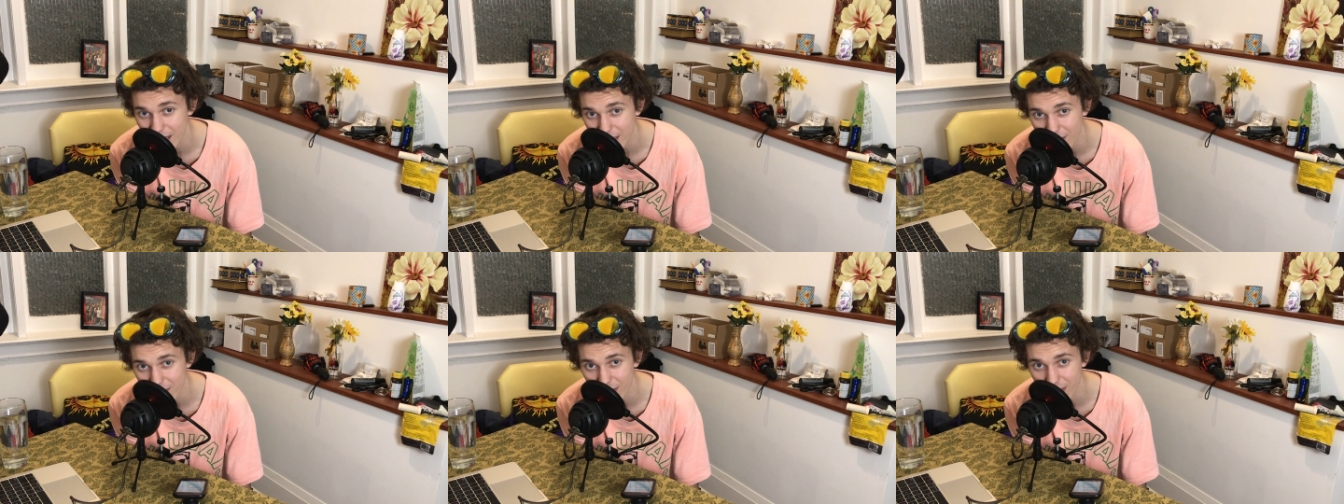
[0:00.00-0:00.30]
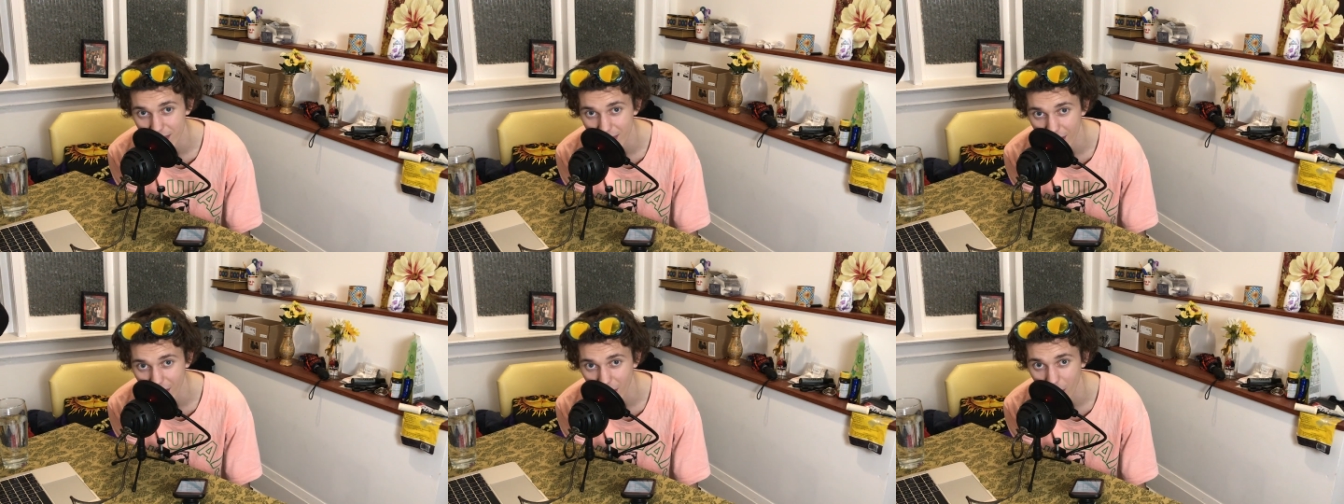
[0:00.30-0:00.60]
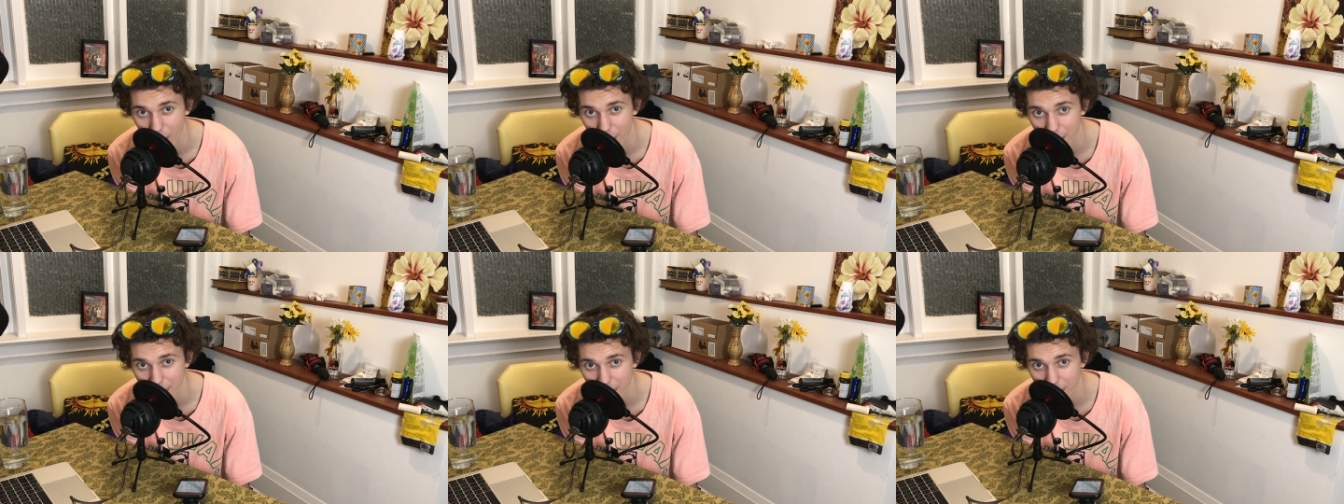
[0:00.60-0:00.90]
even
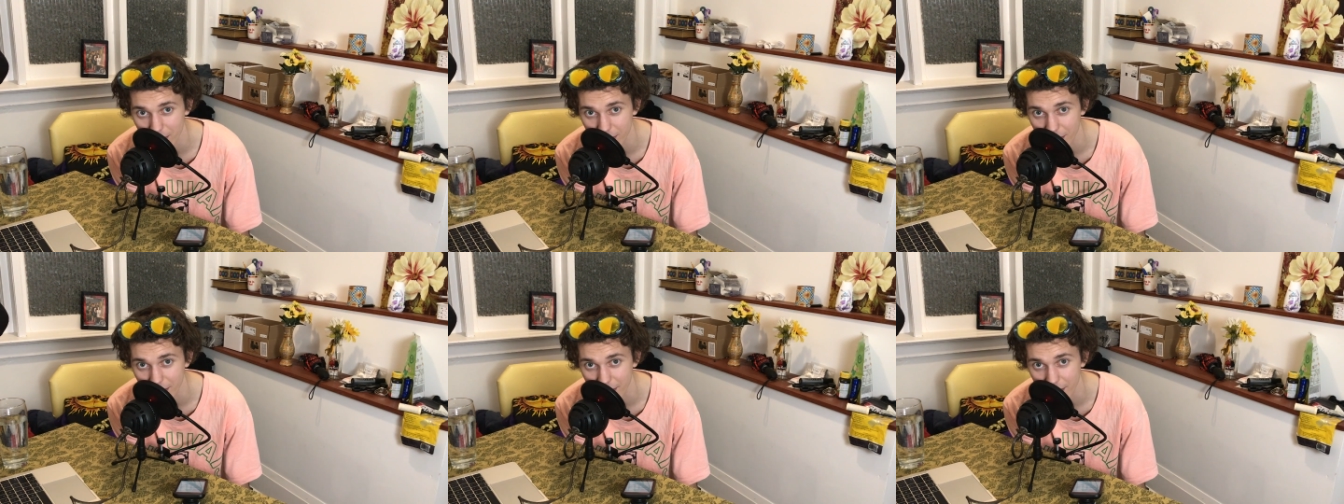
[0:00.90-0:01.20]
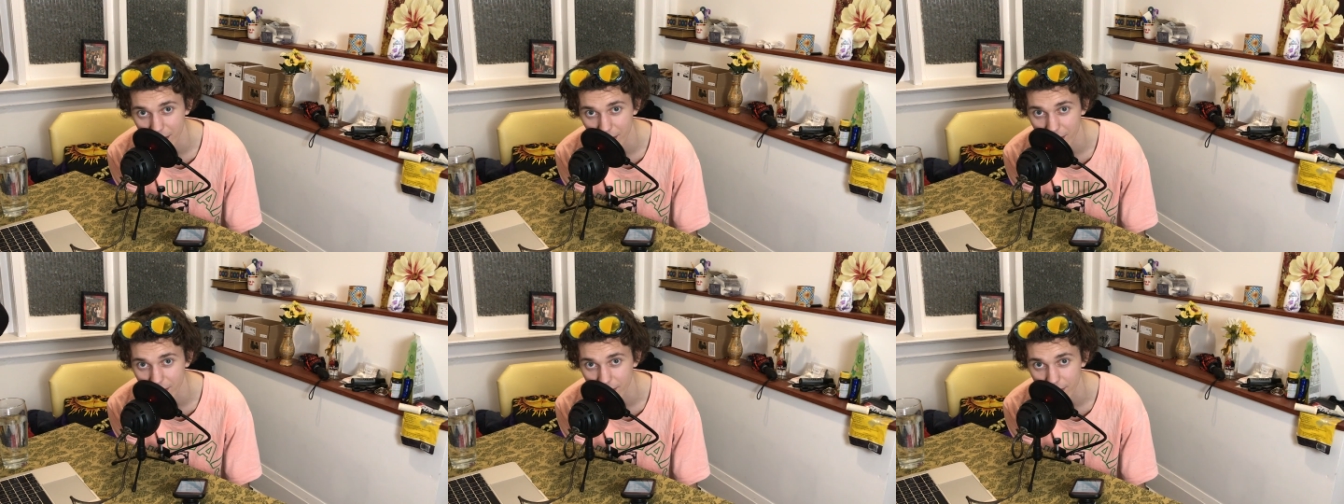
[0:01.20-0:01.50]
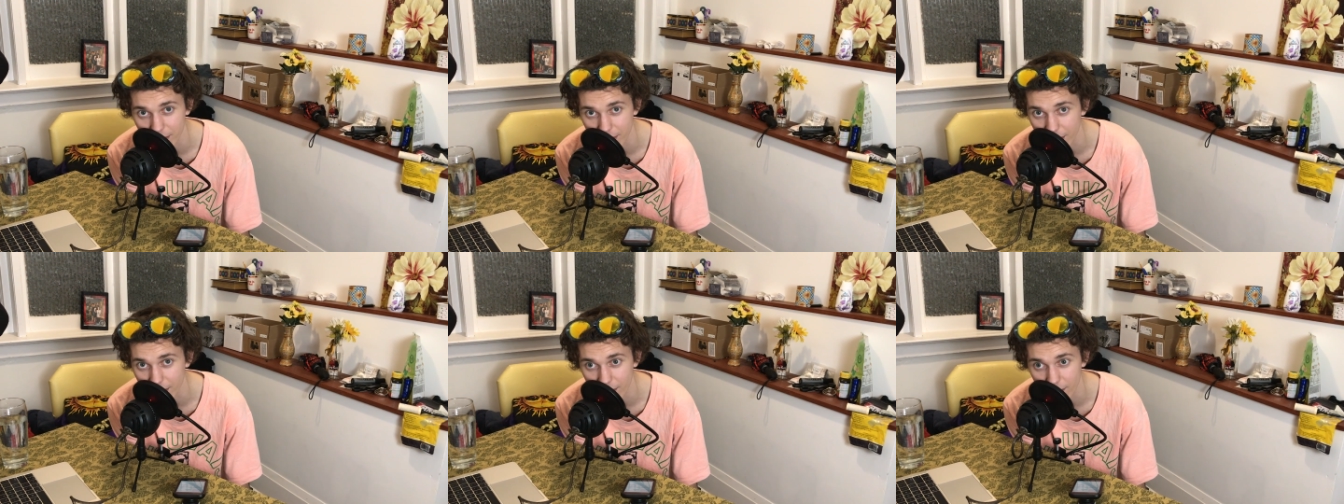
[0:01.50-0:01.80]
though apparently they don't
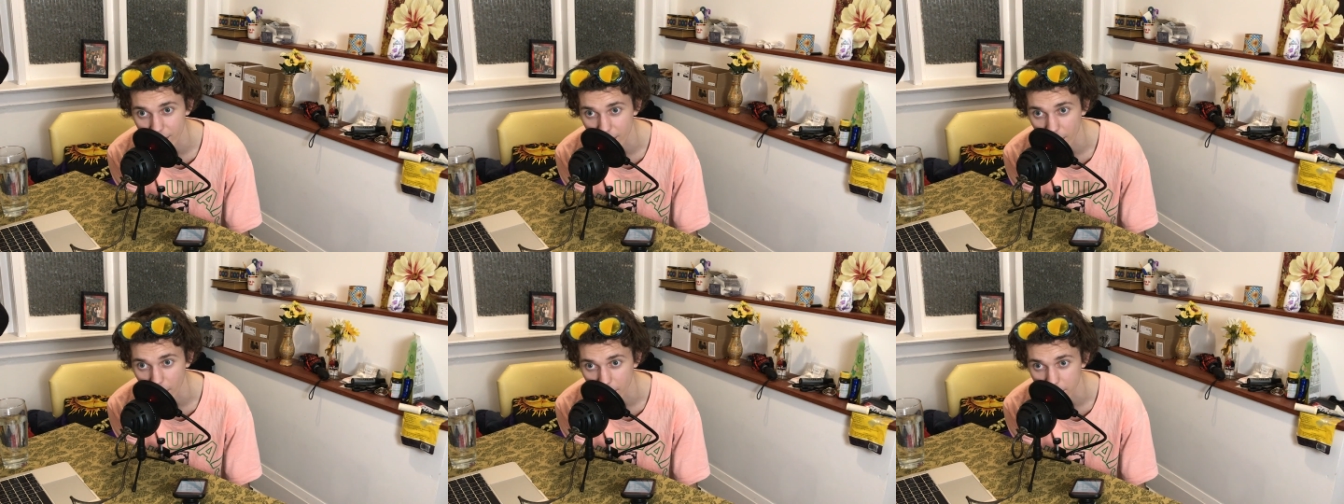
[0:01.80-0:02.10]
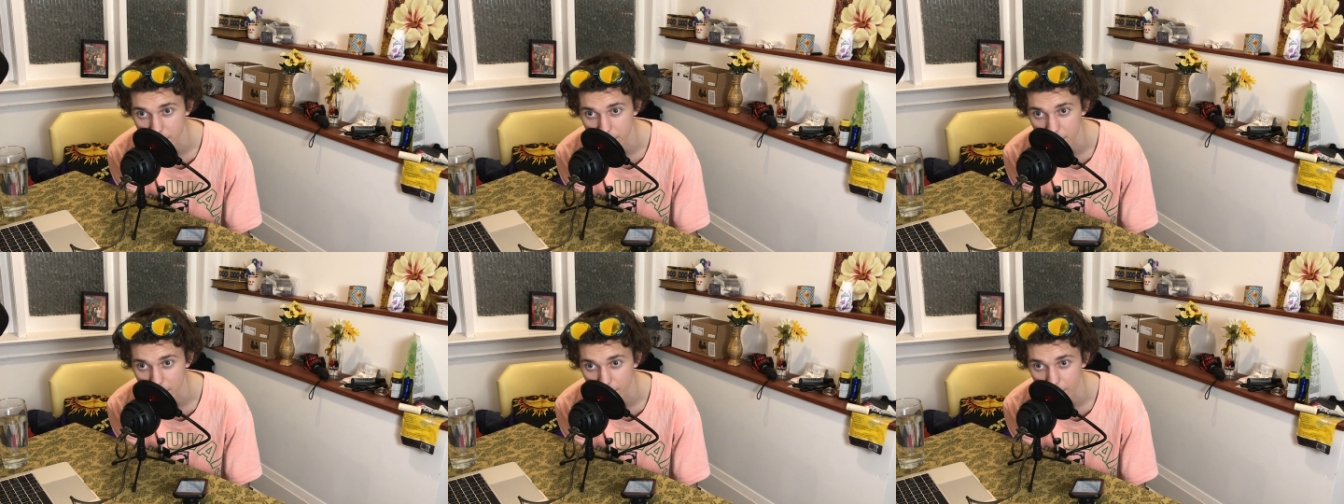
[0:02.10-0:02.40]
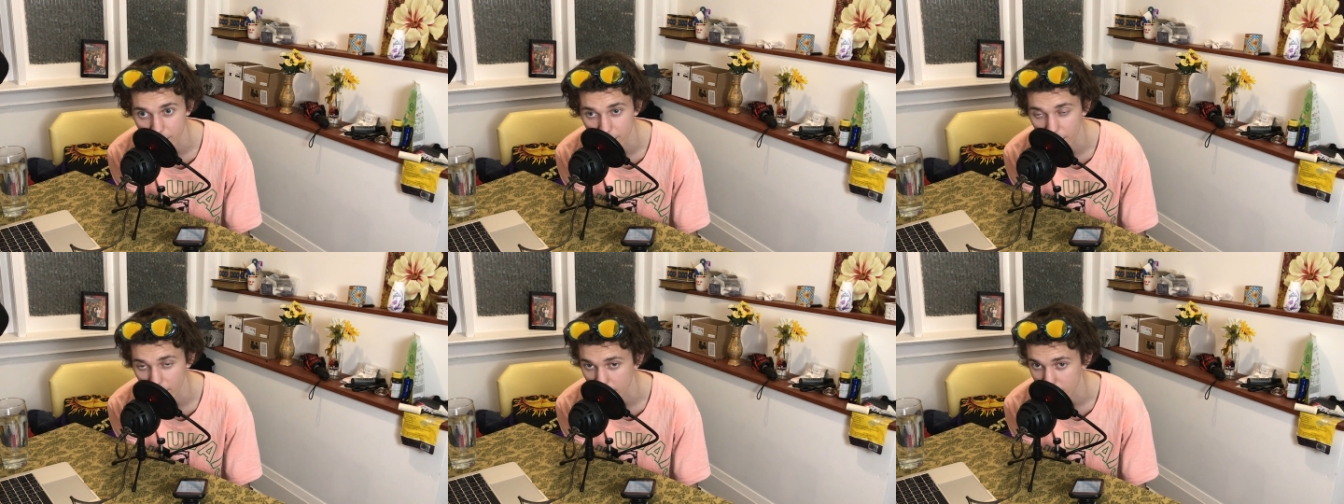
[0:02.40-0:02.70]
even give it all to the
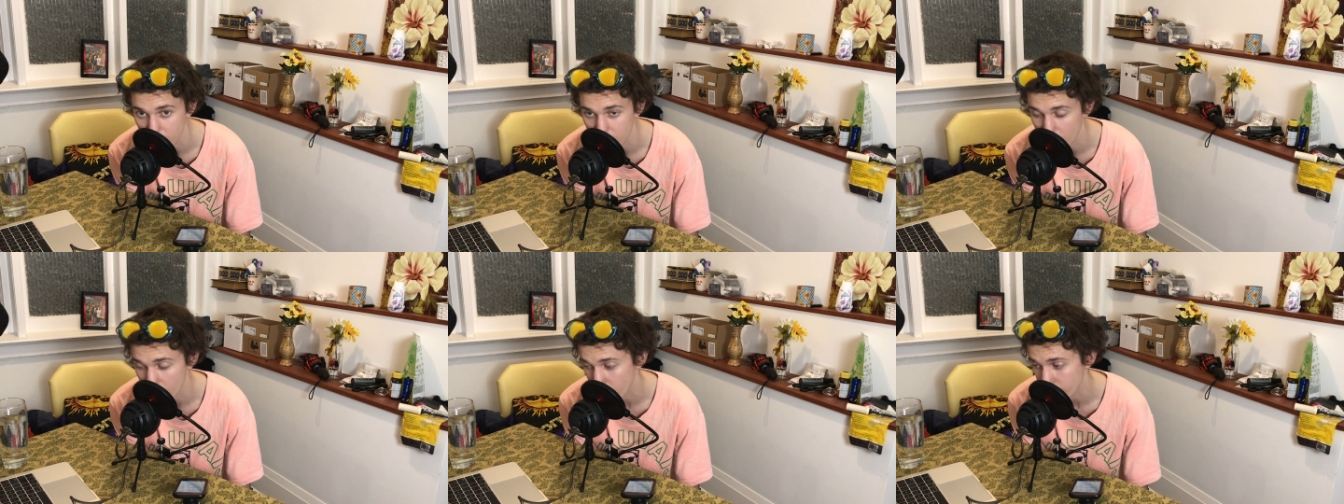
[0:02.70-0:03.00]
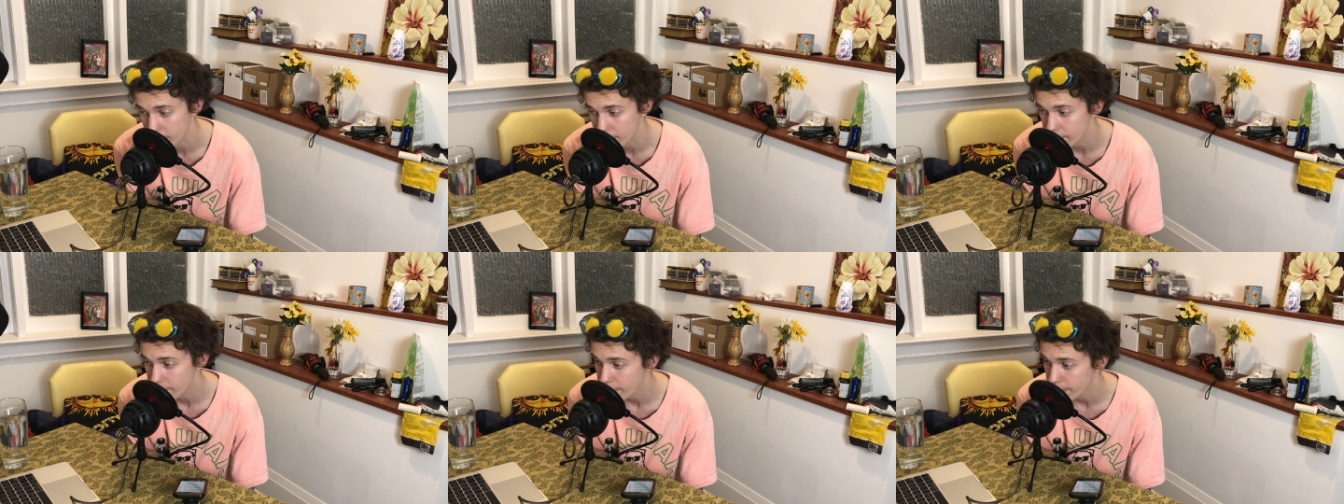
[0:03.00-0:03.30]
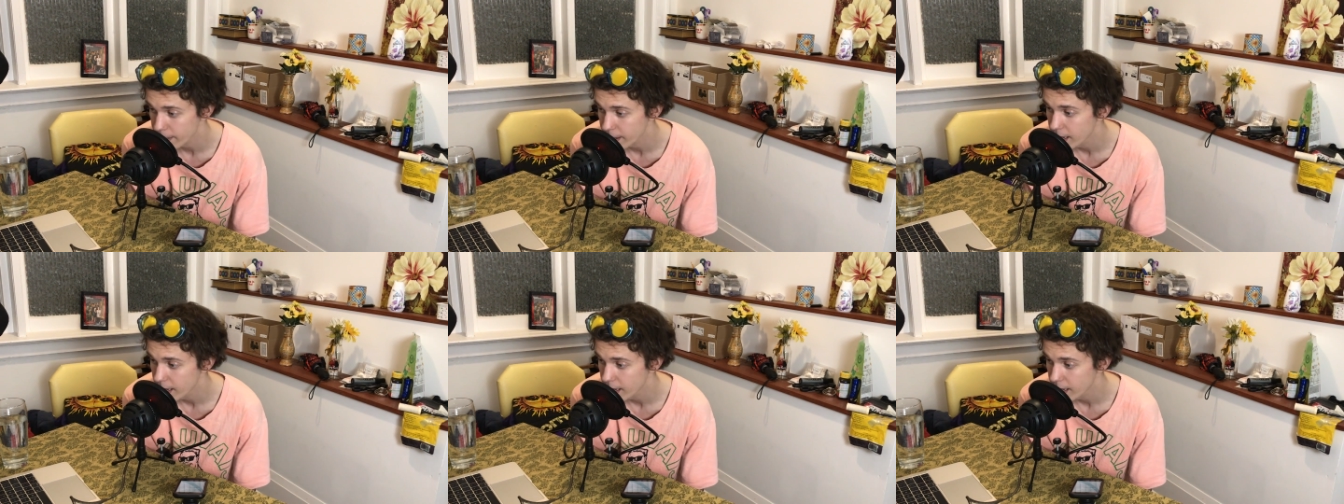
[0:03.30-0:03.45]
fucking charity.